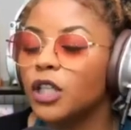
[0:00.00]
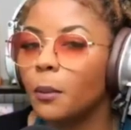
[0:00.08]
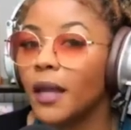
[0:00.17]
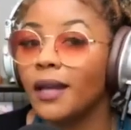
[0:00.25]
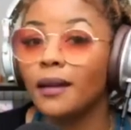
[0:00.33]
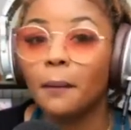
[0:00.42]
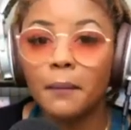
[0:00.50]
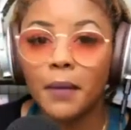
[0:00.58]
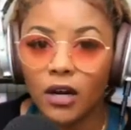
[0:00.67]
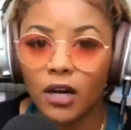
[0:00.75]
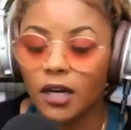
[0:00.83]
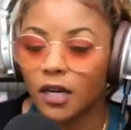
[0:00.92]
in
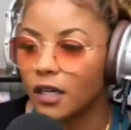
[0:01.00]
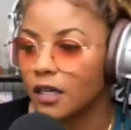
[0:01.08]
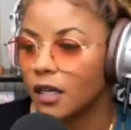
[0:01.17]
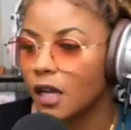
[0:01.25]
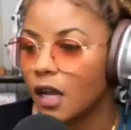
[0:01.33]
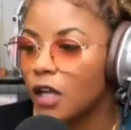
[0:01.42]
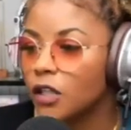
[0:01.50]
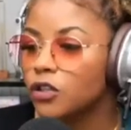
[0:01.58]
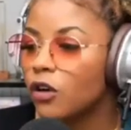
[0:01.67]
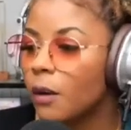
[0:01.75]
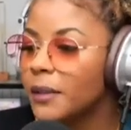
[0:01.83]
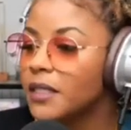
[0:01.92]
America. Trump
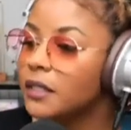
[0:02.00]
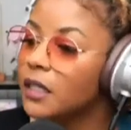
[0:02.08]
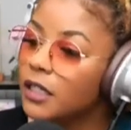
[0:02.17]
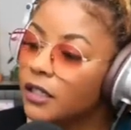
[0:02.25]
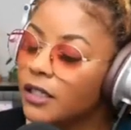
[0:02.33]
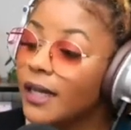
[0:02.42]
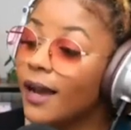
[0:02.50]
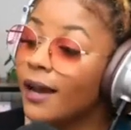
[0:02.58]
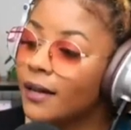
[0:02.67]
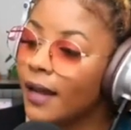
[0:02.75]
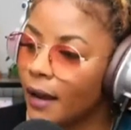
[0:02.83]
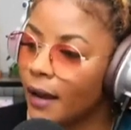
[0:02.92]
is clearly
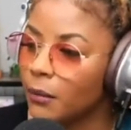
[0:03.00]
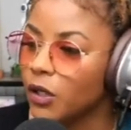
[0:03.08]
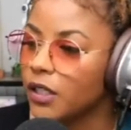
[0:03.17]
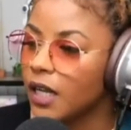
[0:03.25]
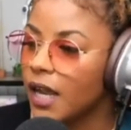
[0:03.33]
enamored.